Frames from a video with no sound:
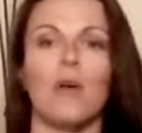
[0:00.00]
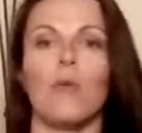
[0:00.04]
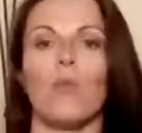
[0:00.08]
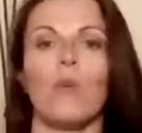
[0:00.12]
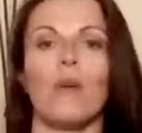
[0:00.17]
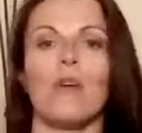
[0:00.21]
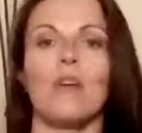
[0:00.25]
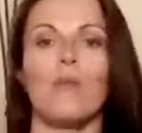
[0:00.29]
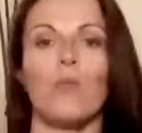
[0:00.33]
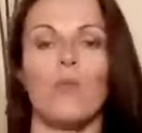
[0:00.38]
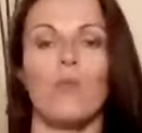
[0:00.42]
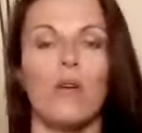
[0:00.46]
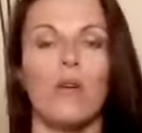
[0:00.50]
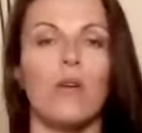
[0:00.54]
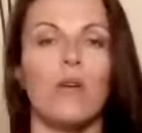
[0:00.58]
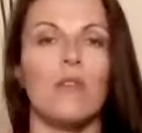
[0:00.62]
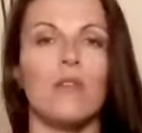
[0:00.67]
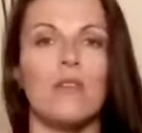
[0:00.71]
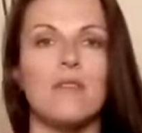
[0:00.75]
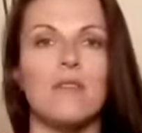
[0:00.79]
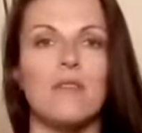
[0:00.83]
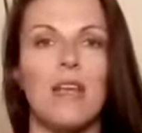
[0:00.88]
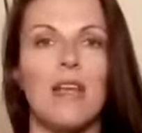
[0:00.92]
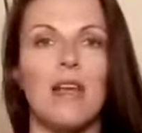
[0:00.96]
We are
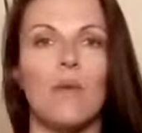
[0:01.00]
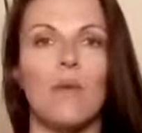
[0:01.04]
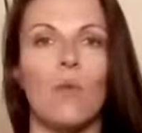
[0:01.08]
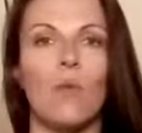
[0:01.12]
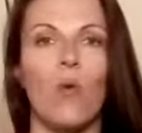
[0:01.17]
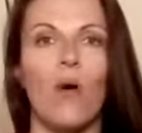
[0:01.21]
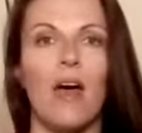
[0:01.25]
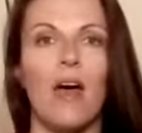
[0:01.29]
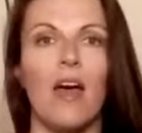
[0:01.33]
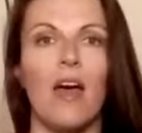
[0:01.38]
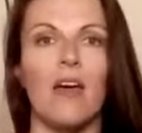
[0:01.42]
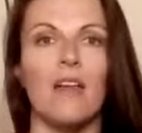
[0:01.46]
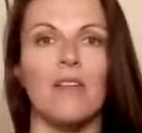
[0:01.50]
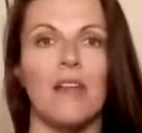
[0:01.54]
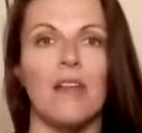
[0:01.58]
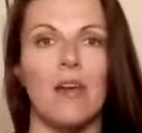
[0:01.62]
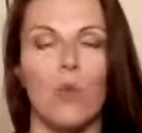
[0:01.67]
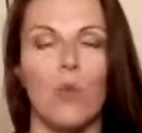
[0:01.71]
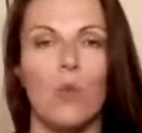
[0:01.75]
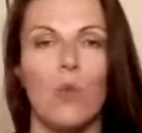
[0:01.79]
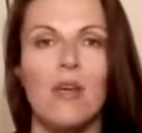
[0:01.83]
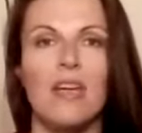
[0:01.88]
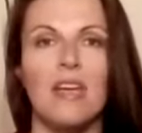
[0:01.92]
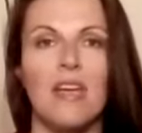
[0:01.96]
the same way.
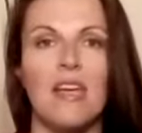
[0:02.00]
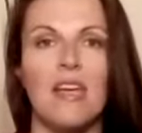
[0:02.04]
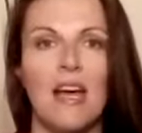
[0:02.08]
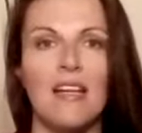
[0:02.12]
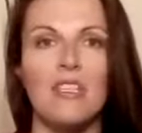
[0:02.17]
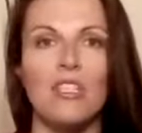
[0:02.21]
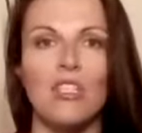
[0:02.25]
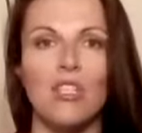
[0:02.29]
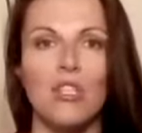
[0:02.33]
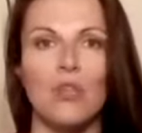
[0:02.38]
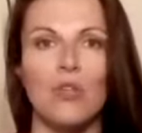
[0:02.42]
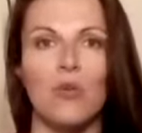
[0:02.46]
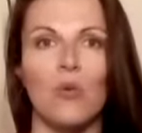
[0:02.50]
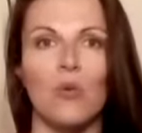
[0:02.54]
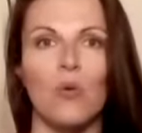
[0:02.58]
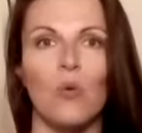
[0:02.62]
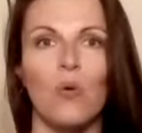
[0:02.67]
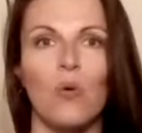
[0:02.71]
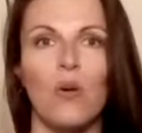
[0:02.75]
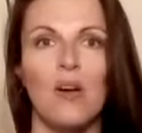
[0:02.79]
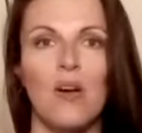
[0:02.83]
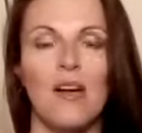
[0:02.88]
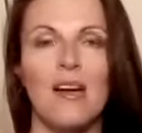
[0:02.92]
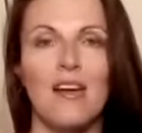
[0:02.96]
Like, we get
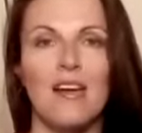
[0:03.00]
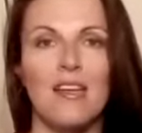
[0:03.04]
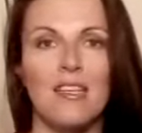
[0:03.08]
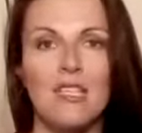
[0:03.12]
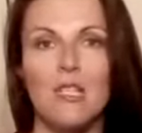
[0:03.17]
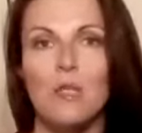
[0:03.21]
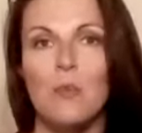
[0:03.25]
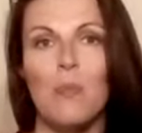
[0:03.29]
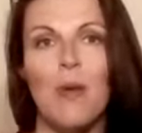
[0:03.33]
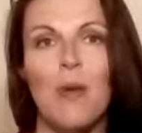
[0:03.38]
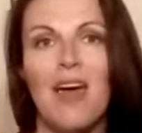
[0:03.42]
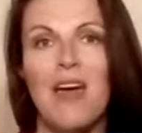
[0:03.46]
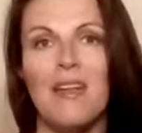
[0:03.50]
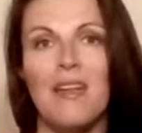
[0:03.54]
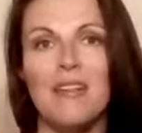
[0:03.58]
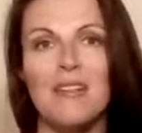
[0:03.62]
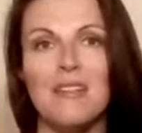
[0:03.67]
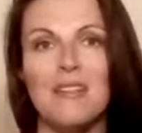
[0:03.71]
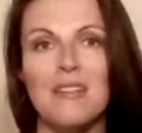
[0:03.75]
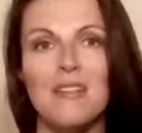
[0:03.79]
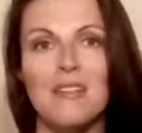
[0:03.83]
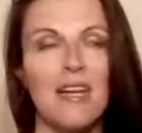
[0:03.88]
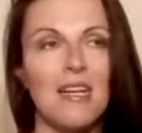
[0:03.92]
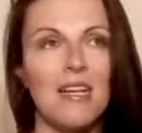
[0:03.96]
to
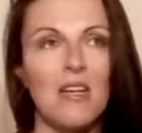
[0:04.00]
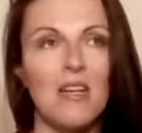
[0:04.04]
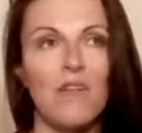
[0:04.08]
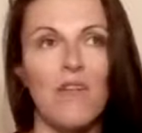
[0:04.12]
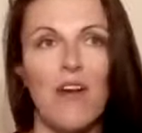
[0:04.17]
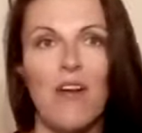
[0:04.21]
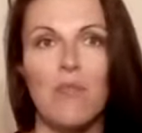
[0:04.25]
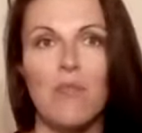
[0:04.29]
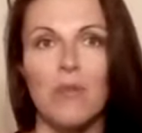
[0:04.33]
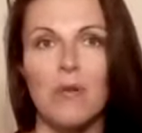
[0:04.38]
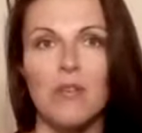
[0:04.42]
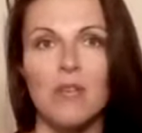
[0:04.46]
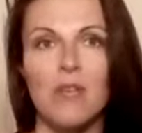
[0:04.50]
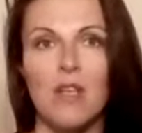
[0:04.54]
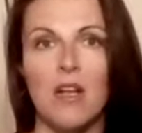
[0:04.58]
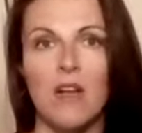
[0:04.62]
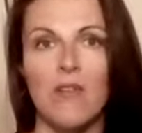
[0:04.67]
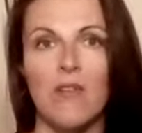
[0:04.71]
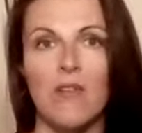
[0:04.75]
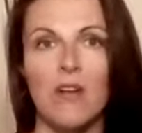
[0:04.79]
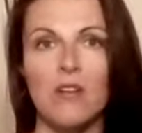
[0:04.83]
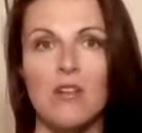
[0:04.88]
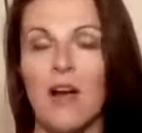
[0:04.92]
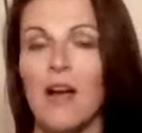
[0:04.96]
spend 95%
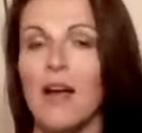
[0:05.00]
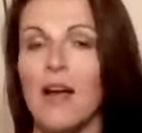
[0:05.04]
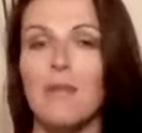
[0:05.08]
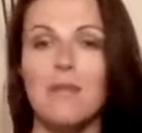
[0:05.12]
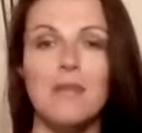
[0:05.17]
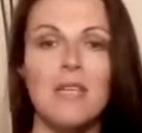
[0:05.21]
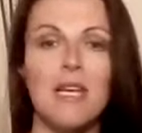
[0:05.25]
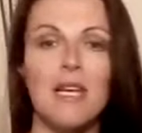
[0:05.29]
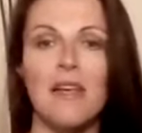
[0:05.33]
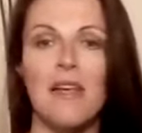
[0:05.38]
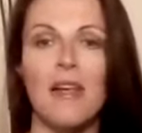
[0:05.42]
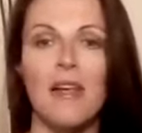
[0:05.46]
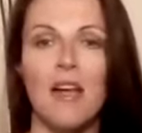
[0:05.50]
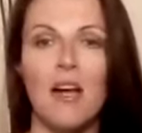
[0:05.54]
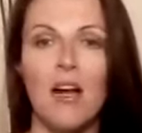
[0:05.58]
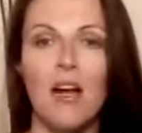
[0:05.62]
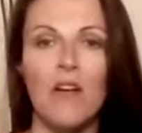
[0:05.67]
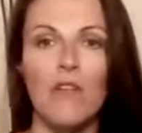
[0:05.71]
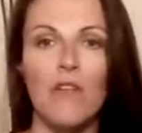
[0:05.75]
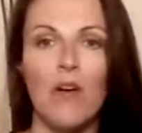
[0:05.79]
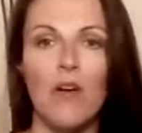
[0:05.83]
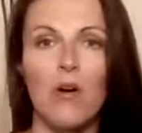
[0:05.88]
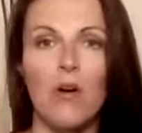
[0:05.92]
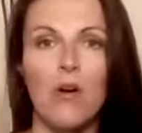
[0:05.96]
of our time taking care
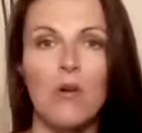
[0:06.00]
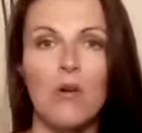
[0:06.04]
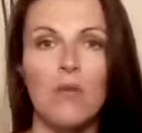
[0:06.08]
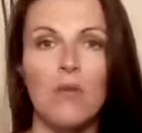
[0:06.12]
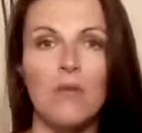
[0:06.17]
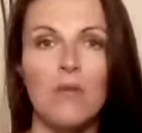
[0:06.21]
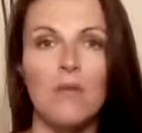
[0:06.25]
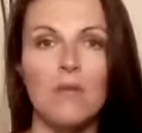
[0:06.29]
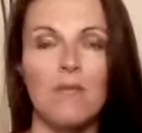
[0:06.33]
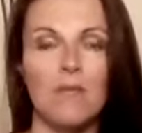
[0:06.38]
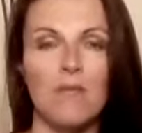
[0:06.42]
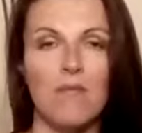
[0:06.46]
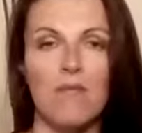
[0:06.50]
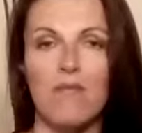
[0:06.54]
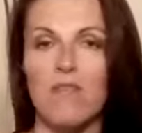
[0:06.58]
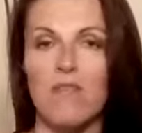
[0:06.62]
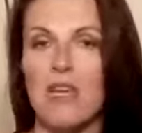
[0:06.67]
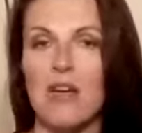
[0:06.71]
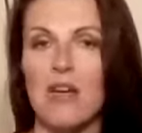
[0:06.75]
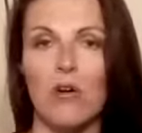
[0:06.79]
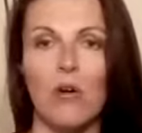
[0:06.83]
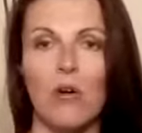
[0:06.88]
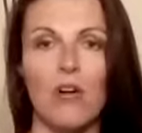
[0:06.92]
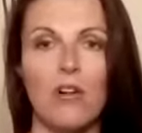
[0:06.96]
of our own
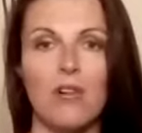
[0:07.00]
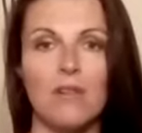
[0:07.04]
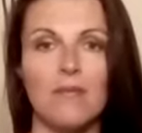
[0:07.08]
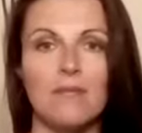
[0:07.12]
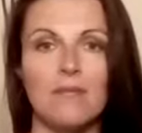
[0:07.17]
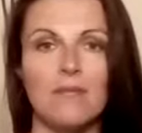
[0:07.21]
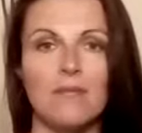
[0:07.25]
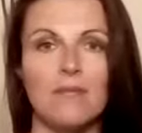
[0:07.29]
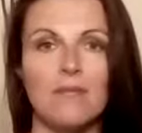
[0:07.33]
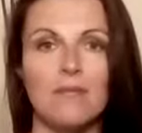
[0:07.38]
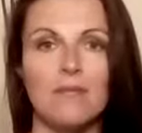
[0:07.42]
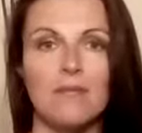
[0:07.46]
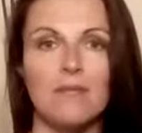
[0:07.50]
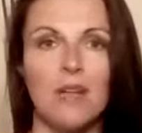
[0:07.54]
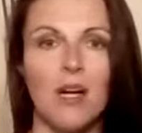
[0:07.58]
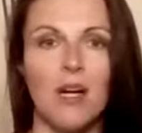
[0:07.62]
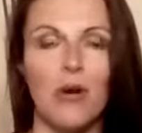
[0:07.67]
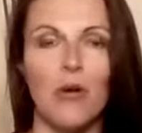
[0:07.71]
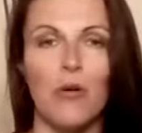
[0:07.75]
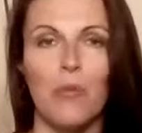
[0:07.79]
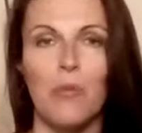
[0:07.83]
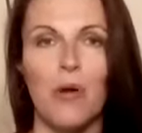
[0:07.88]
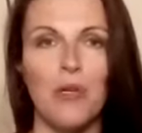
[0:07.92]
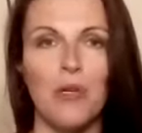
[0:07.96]
vehicle, our
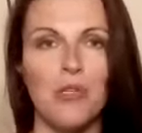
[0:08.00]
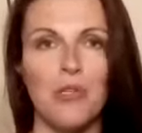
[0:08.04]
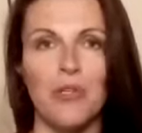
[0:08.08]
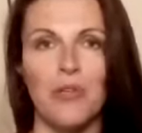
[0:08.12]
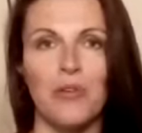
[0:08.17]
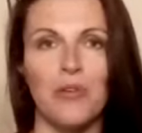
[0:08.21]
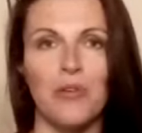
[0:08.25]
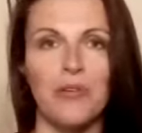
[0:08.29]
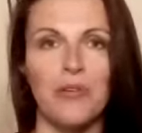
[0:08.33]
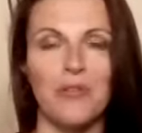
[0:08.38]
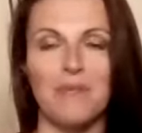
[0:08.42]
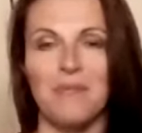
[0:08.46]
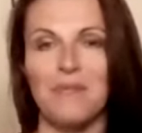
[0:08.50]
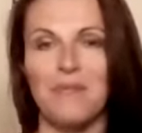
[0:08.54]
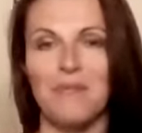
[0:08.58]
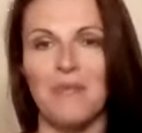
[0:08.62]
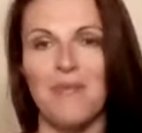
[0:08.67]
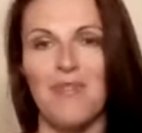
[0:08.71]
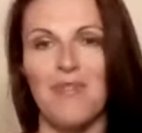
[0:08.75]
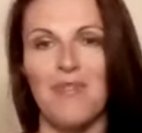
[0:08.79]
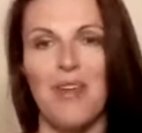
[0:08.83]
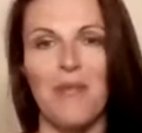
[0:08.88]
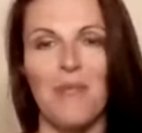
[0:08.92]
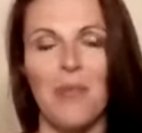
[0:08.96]
own personal
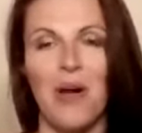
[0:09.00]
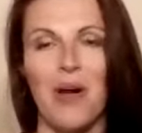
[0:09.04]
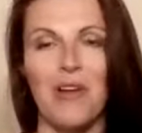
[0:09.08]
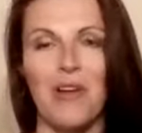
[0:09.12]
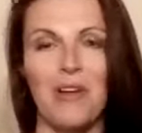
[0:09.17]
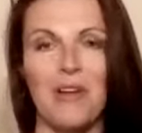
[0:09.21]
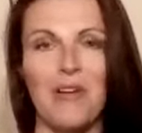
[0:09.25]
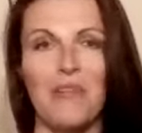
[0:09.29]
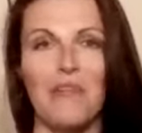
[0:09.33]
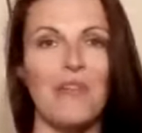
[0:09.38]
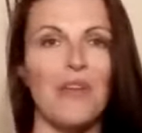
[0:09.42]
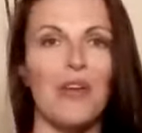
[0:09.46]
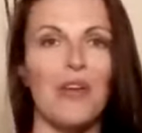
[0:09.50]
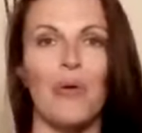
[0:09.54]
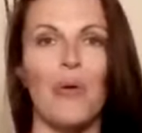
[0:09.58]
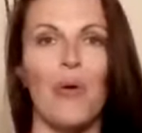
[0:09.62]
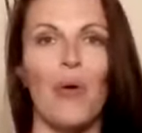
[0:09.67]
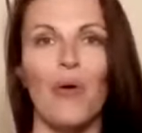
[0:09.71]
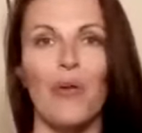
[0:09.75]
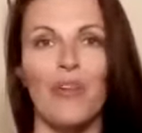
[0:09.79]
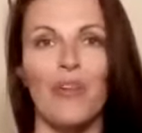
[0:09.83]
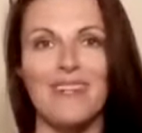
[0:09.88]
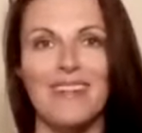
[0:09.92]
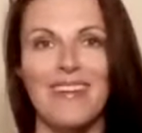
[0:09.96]
embodied
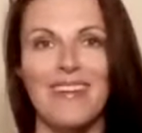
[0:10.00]
vehicle.